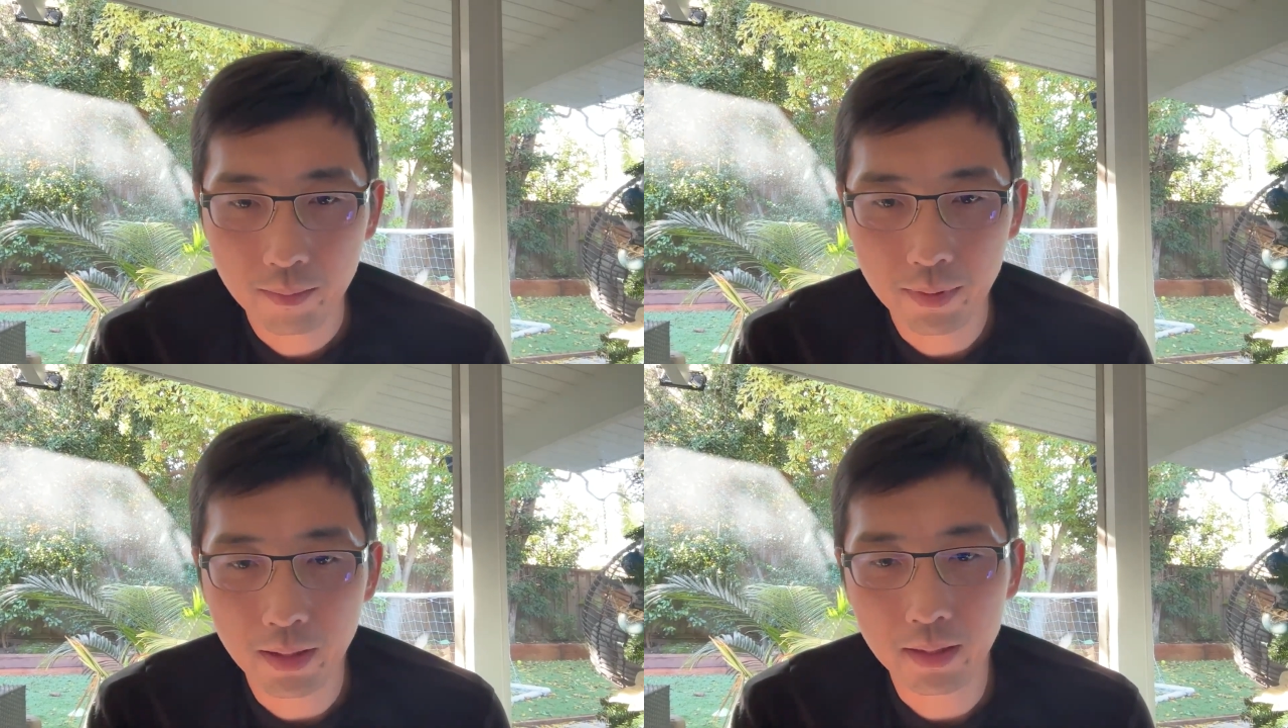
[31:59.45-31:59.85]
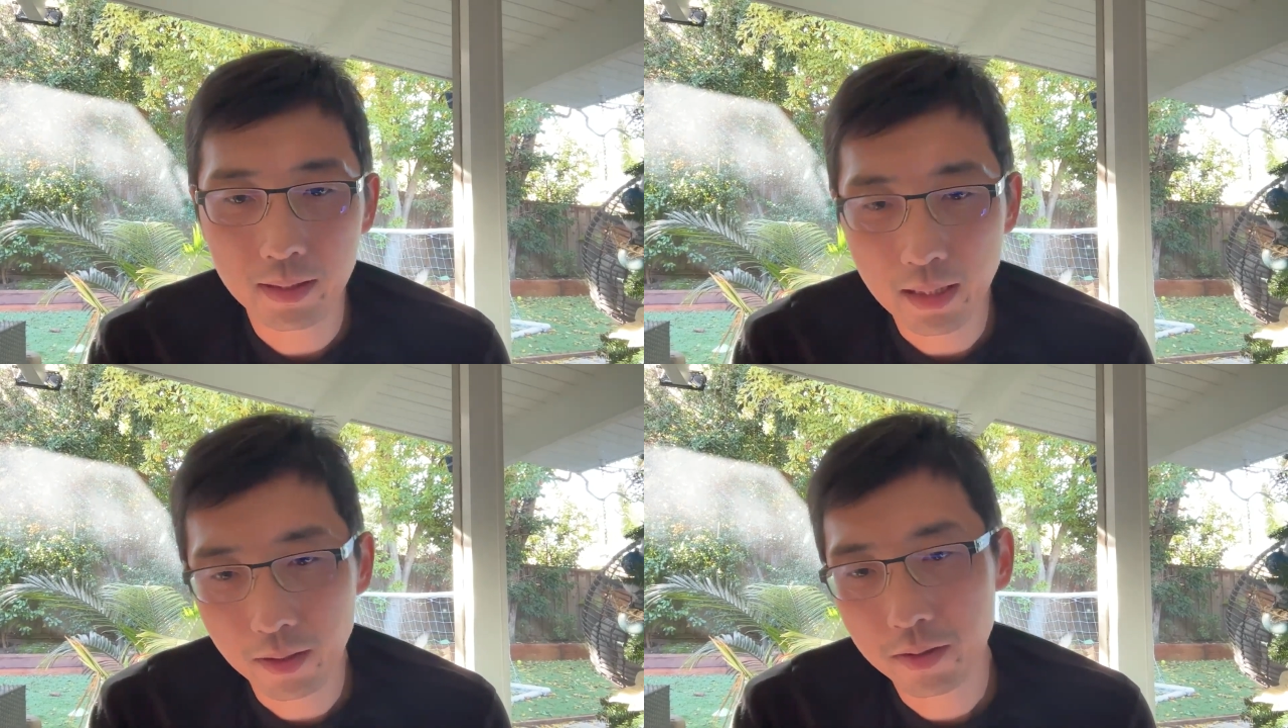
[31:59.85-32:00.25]
but like
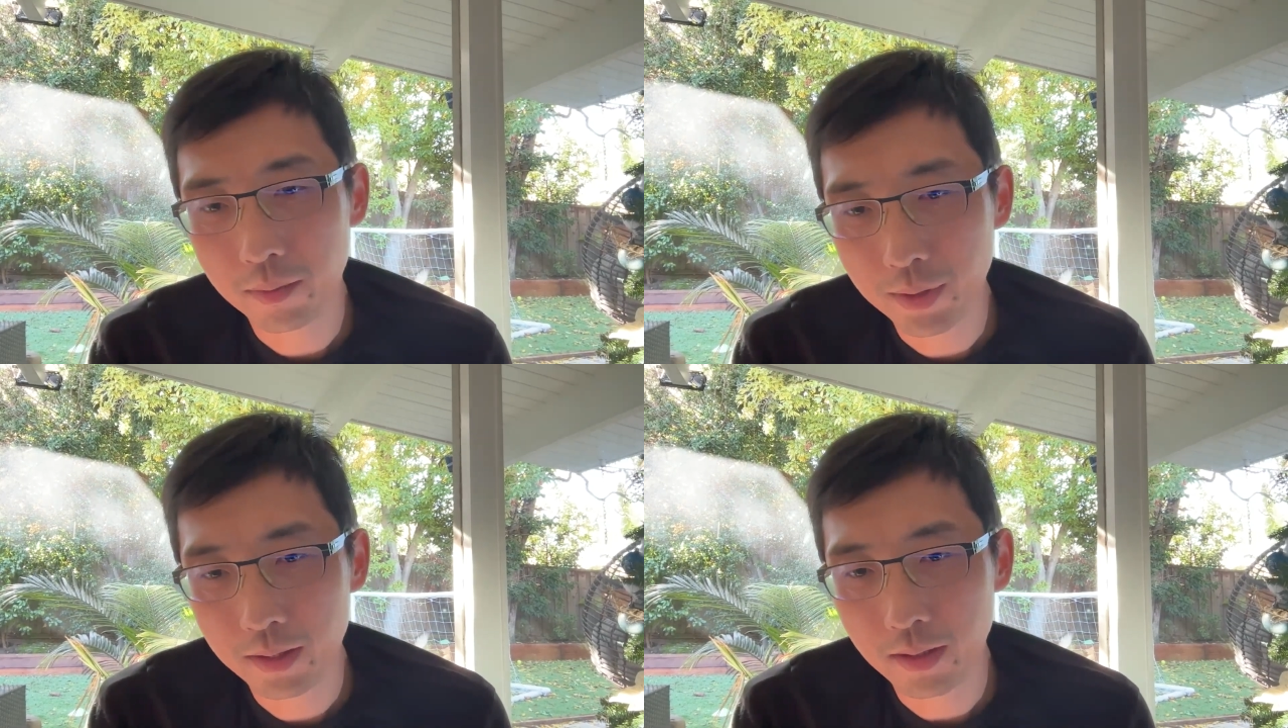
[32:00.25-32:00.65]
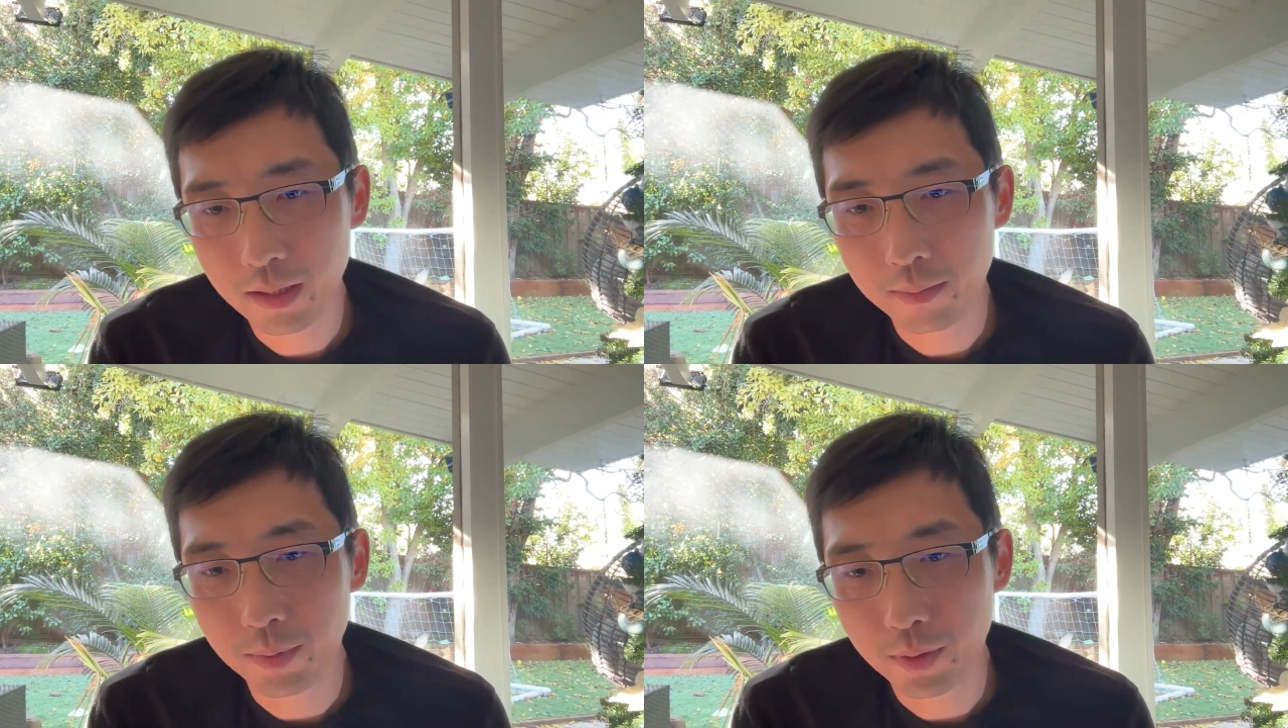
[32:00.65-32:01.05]
that also means like
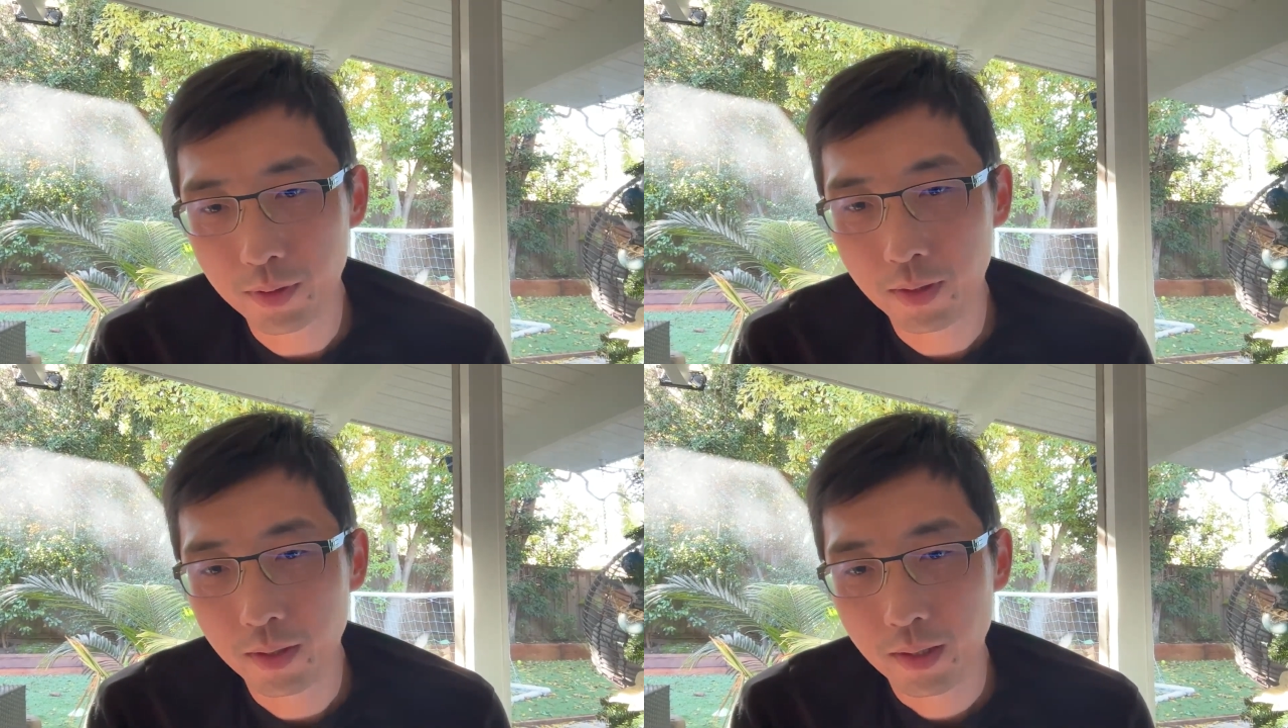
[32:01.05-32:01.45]
a more